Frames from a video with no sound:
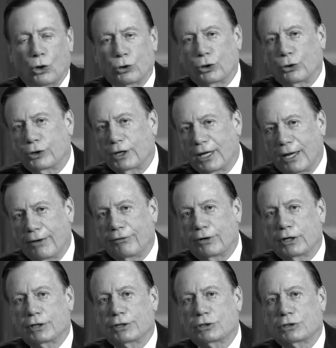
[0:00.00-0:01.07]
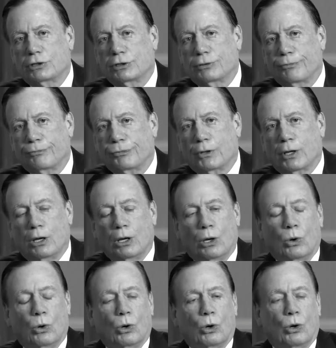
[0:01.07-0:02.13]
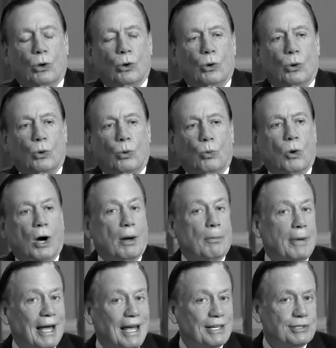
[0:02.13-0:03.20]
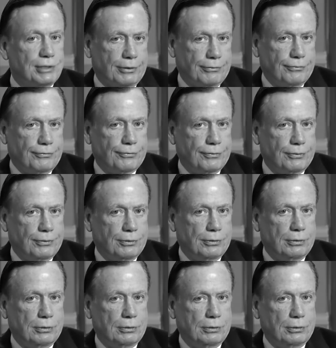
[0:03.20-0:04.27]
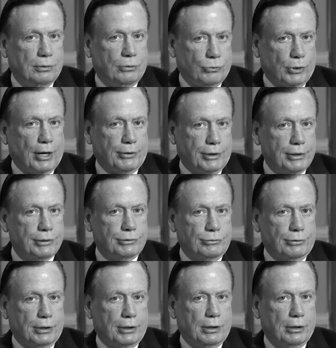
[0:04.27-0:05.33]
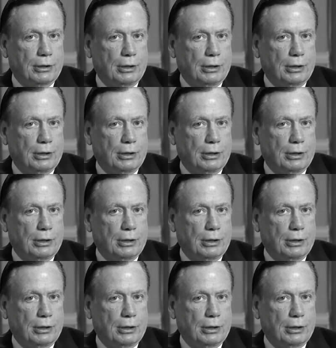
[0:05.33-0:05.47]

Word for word: Although the evidence, while massive throughout history,